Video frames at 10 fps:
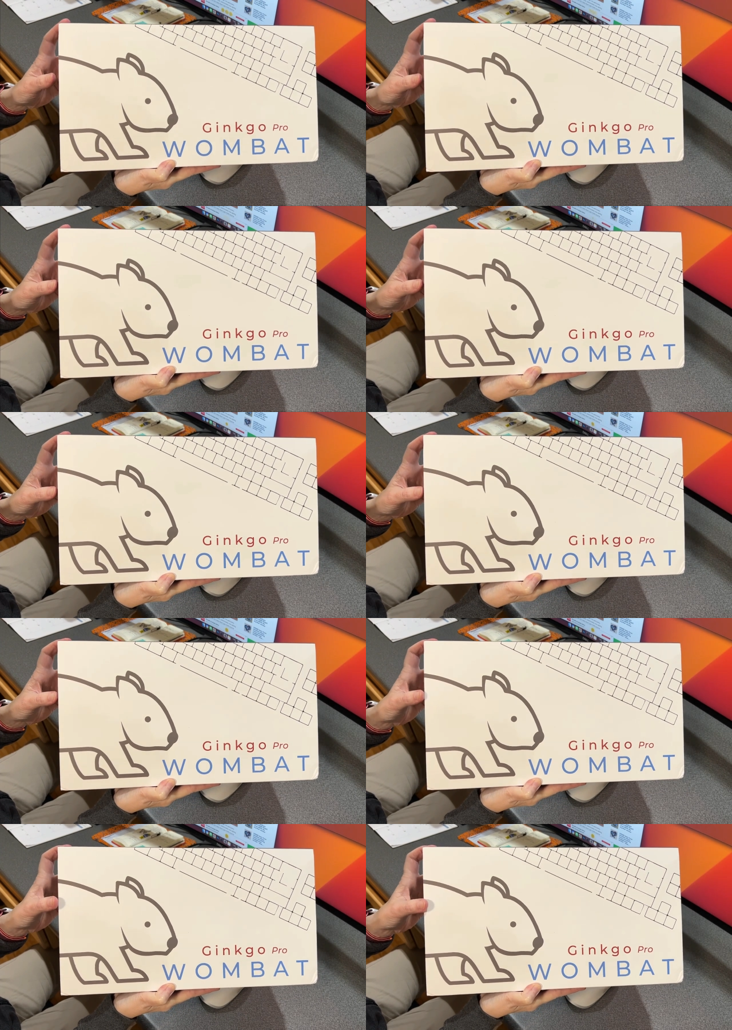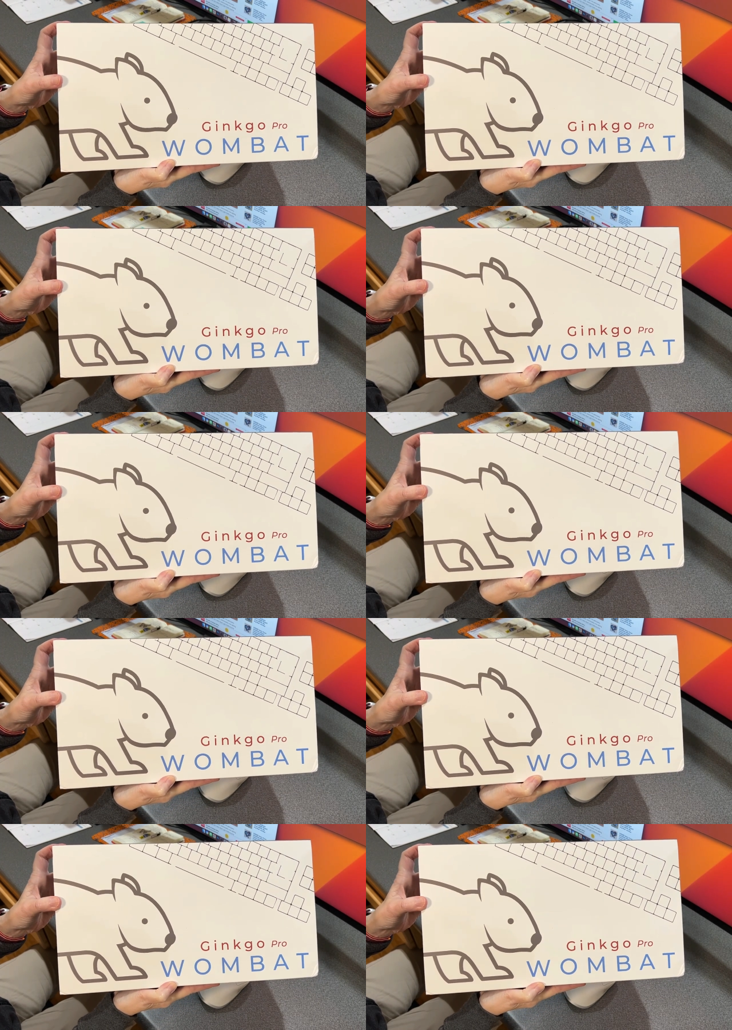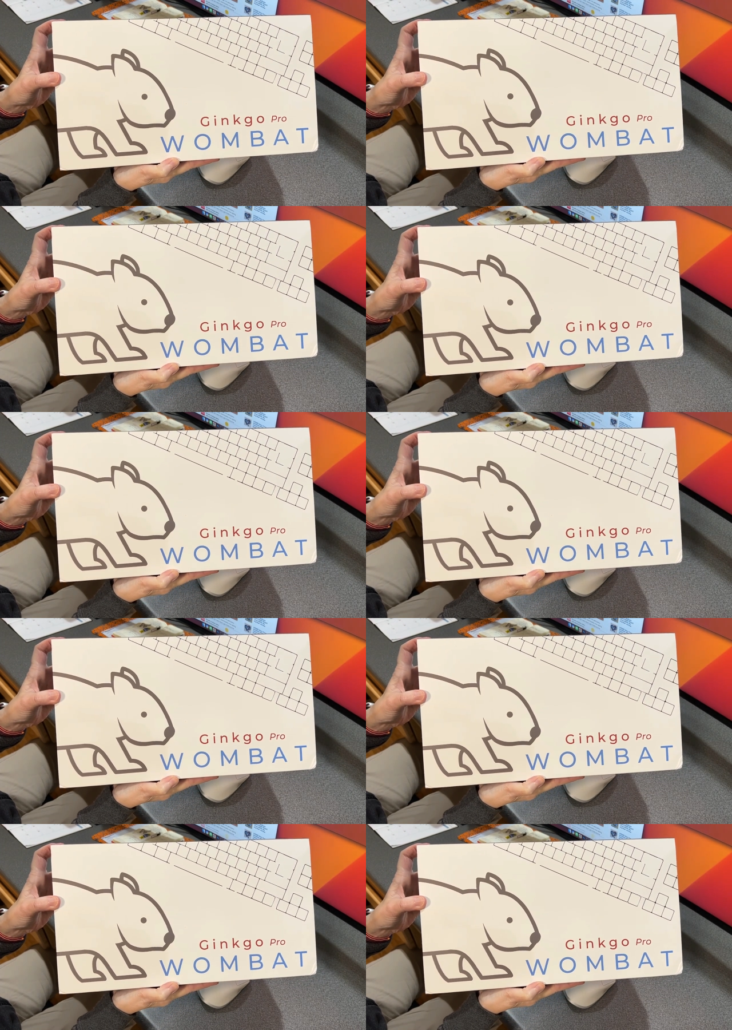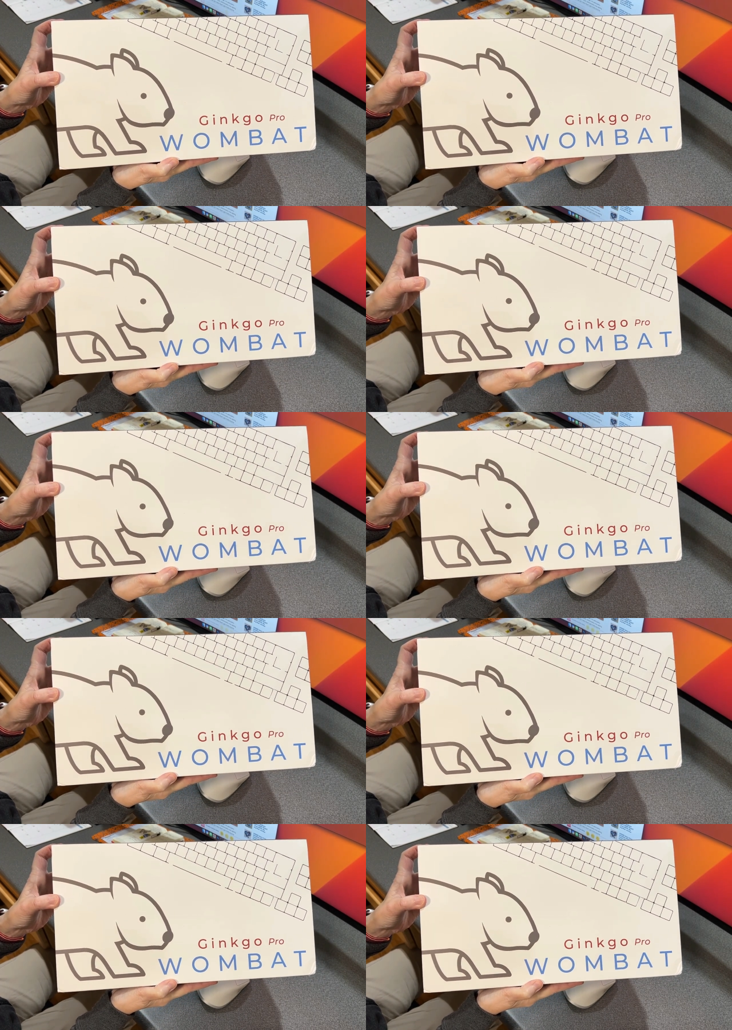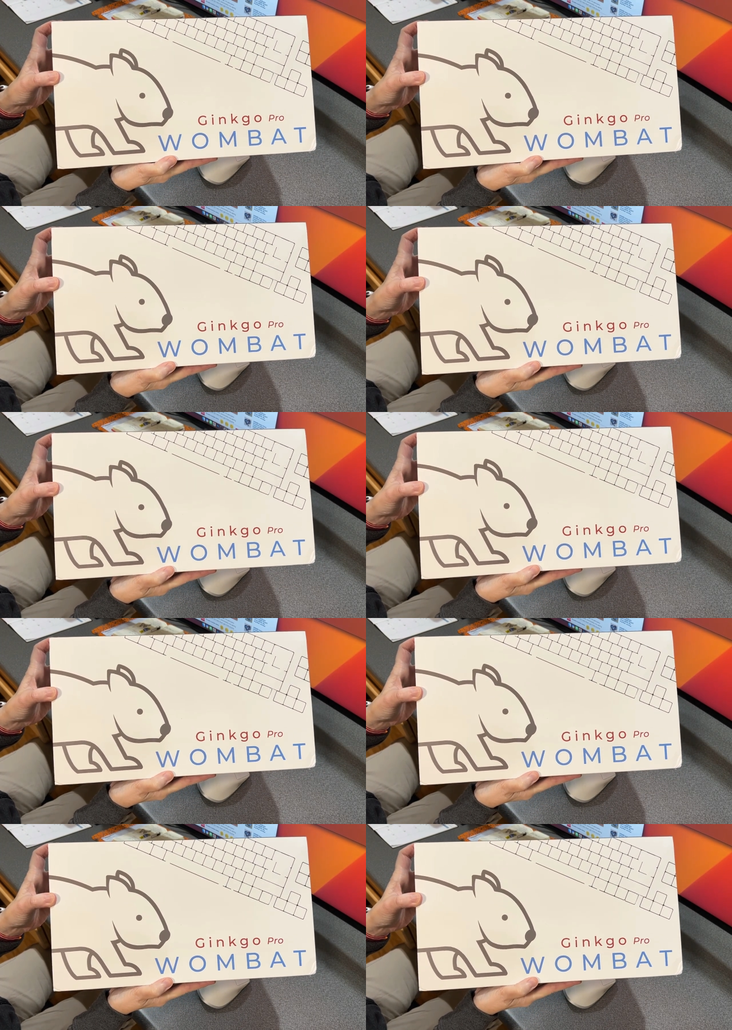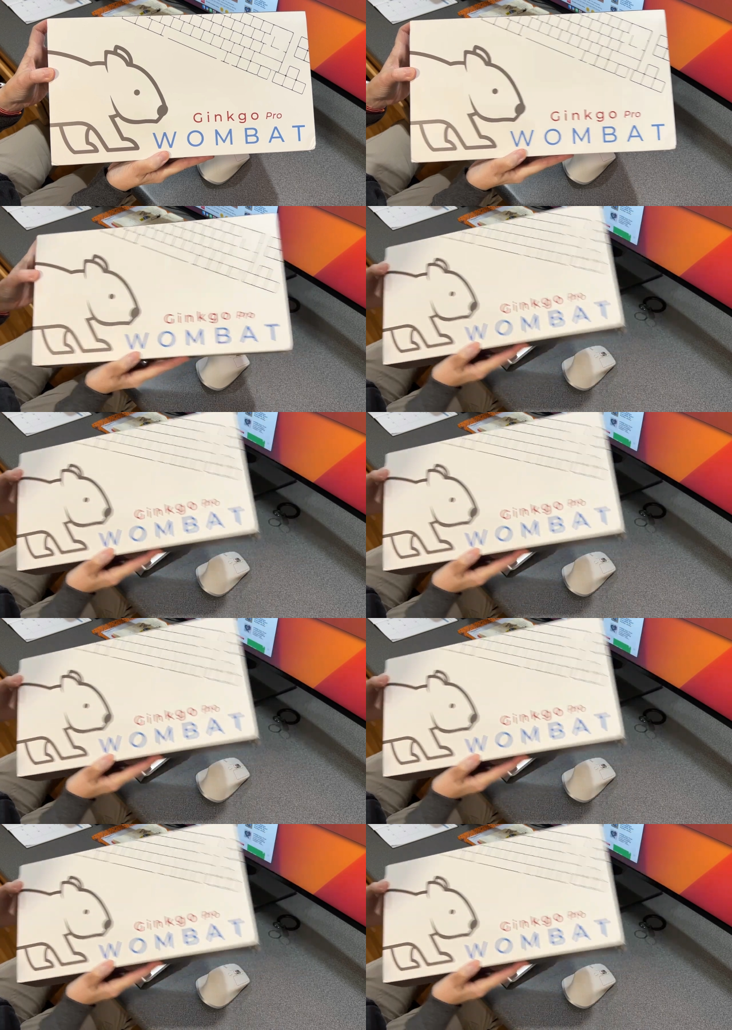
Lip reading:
(no speaker visible)